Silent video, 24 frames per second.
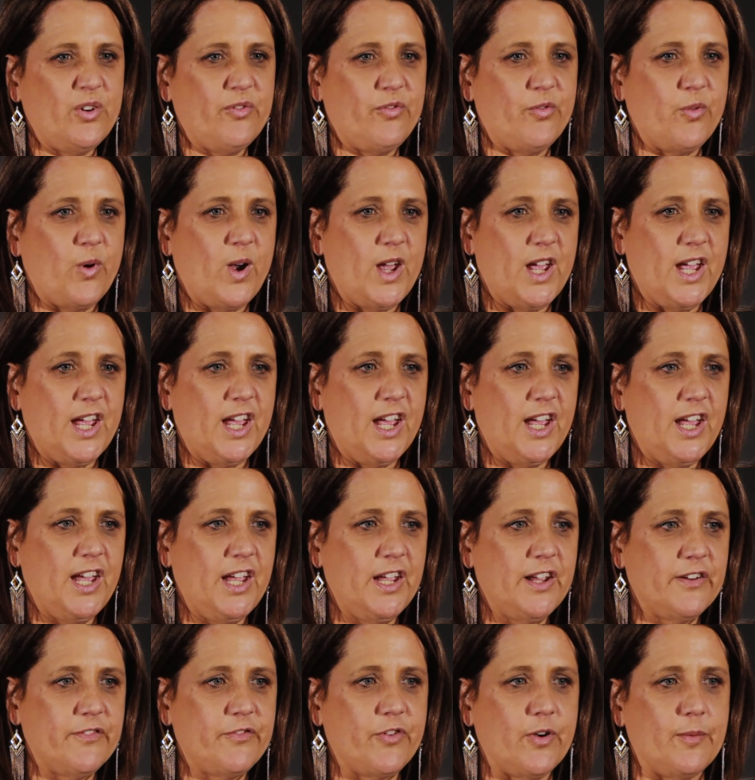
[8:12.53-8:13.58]
of where,
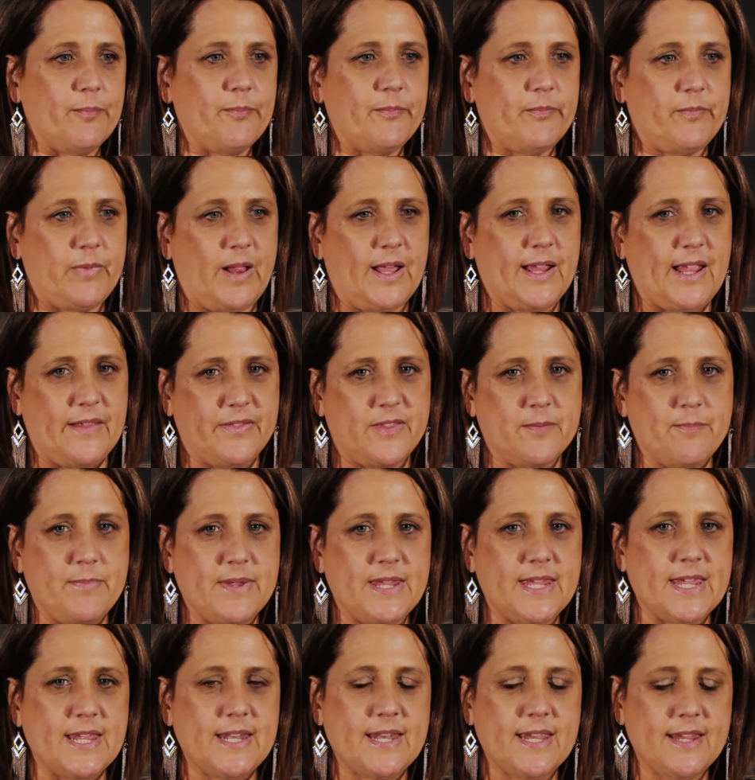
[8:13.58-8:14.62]
from like at the
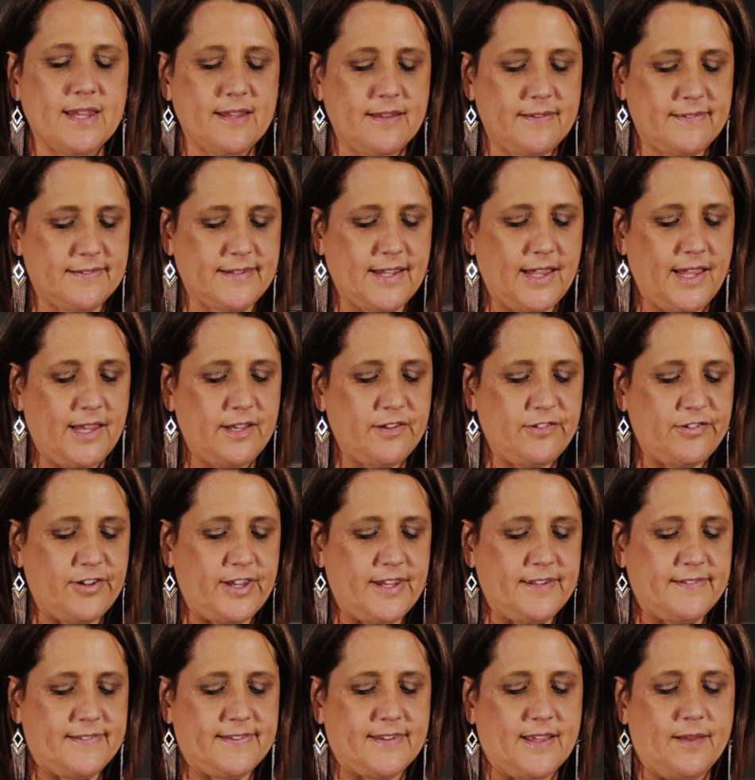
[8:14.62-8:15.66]
beginning stage,
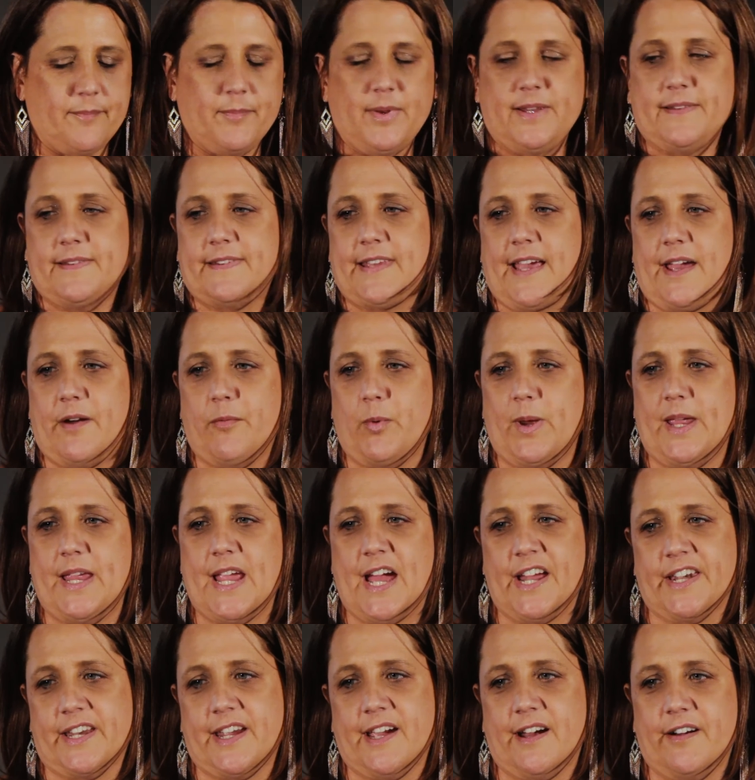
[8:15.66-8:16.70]
it's how we
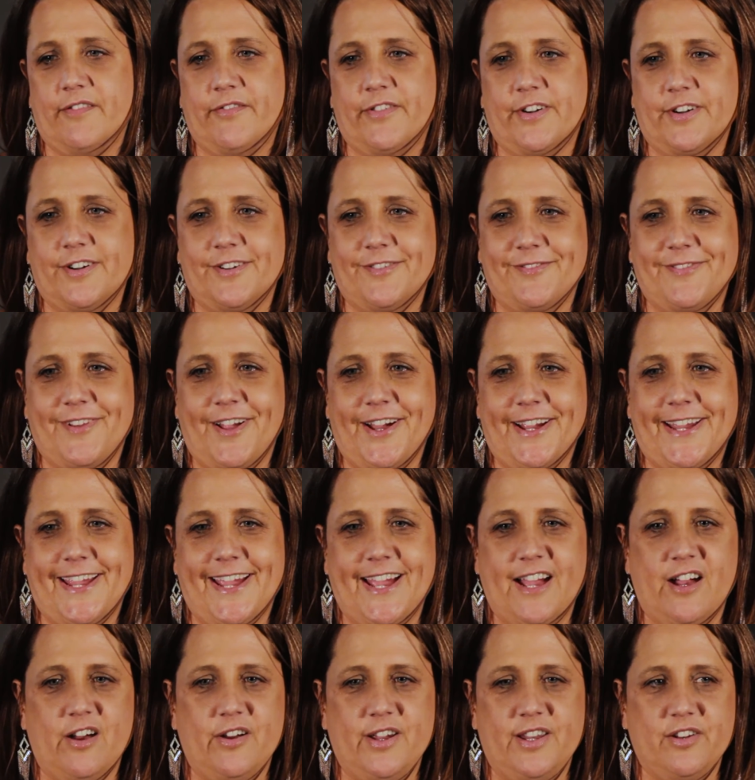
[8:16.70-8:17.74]
uncover like
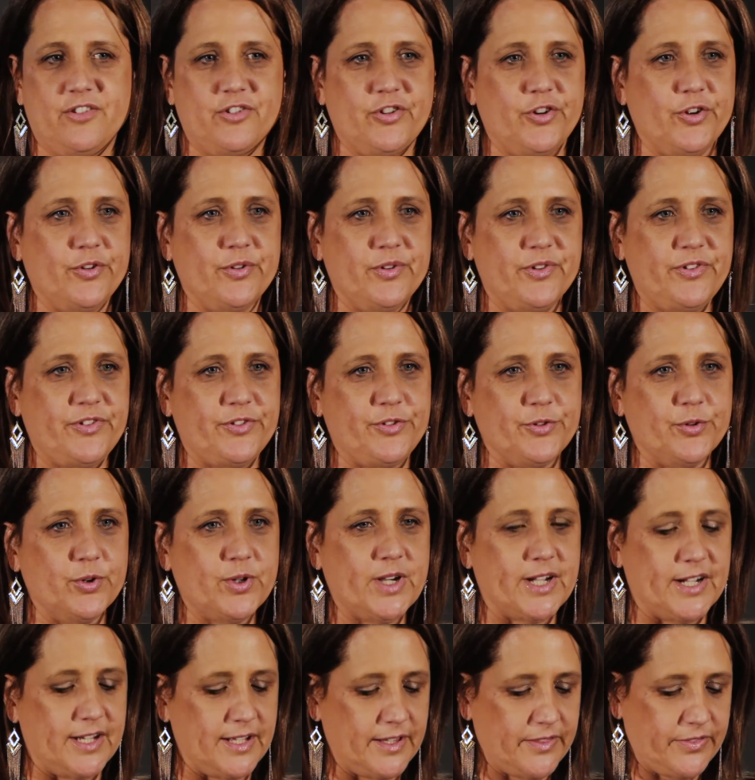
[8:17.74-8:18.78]
our internal
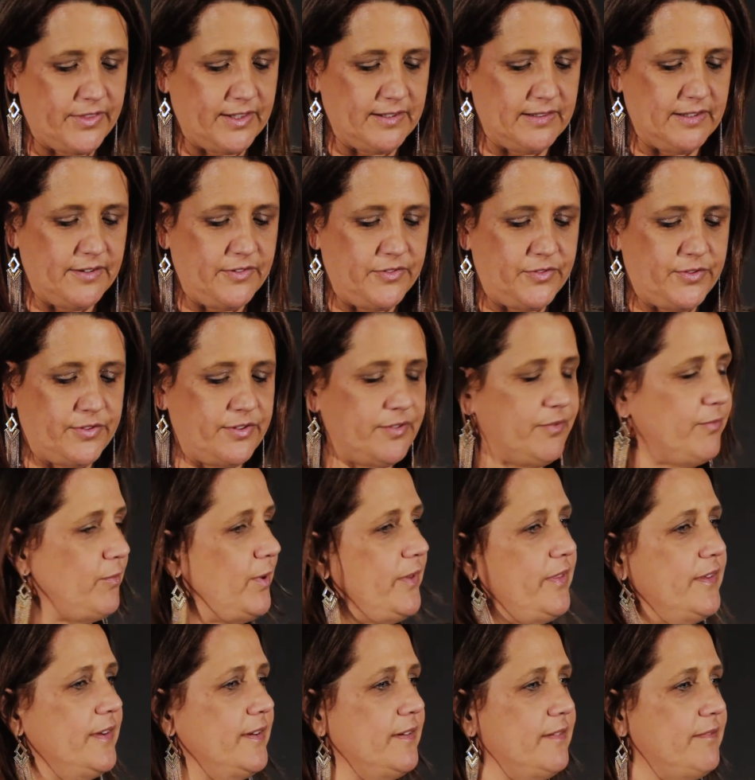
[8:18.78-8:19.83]
stalker that lives
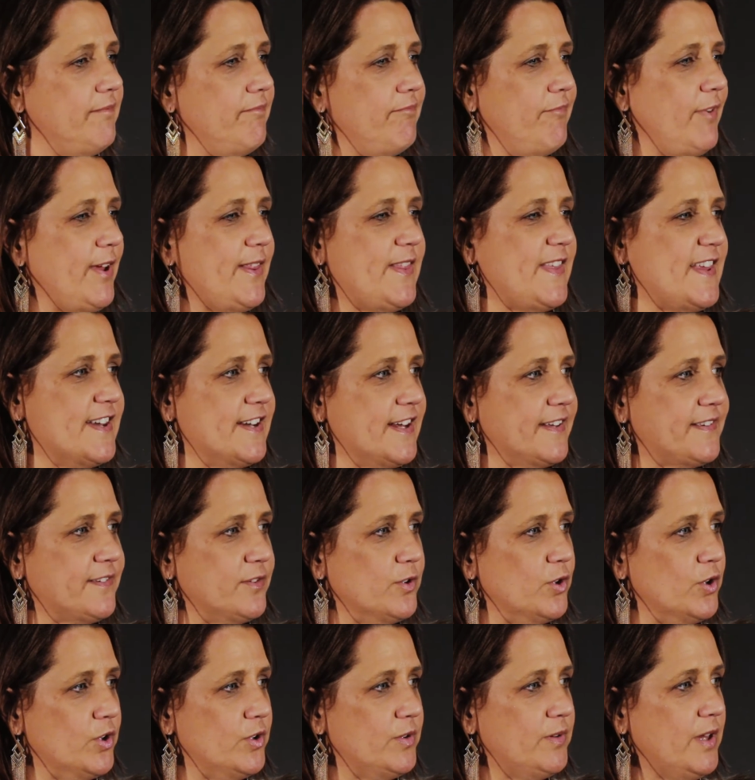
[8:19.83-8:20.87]
within us
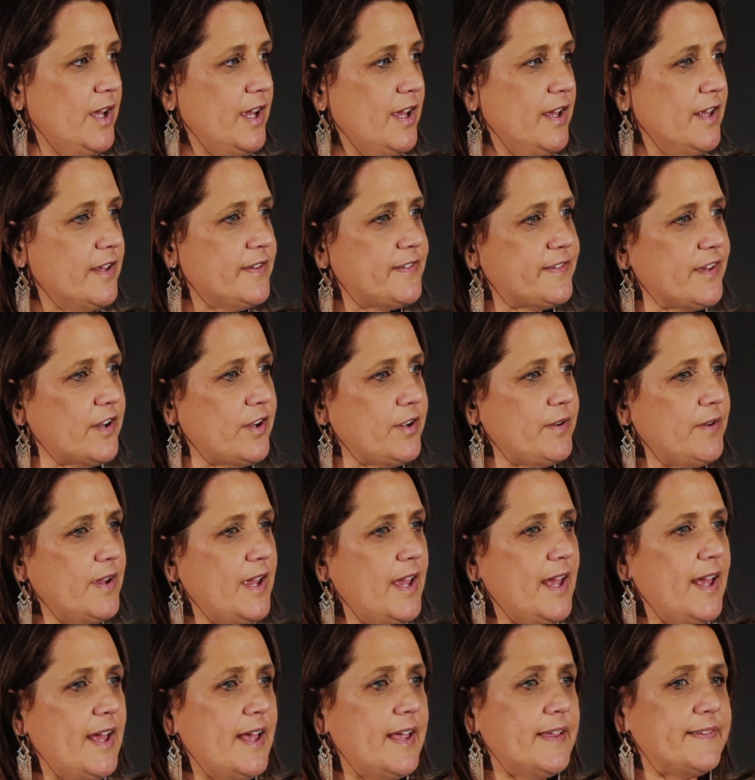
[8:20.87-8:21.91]
all. So
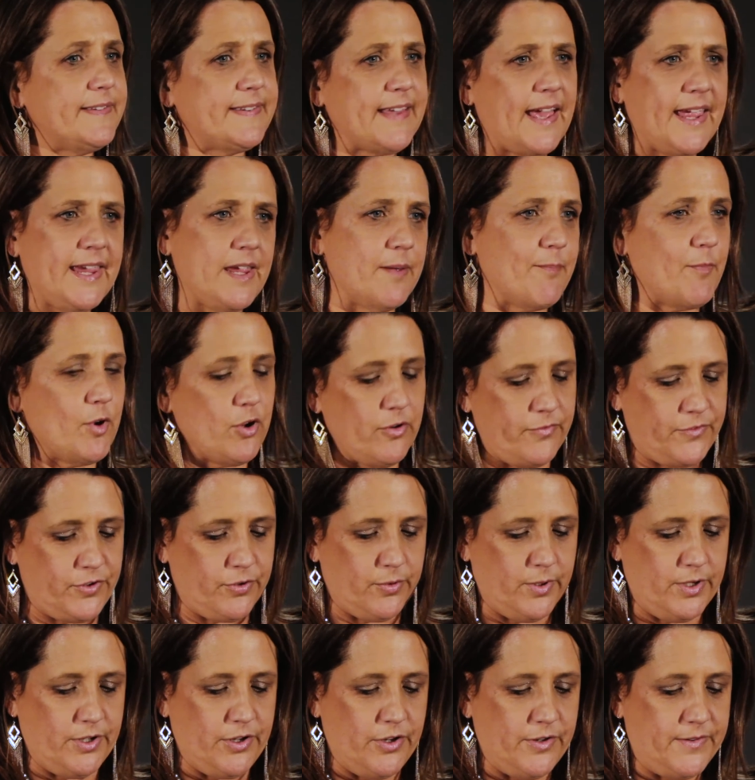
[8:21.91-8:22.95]
say you move
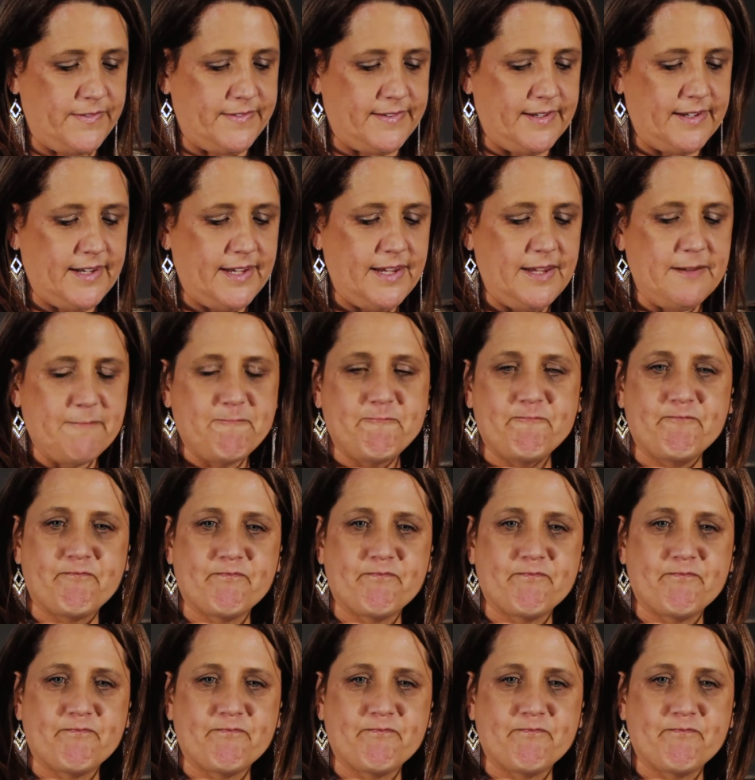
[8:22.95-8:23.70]
to a new city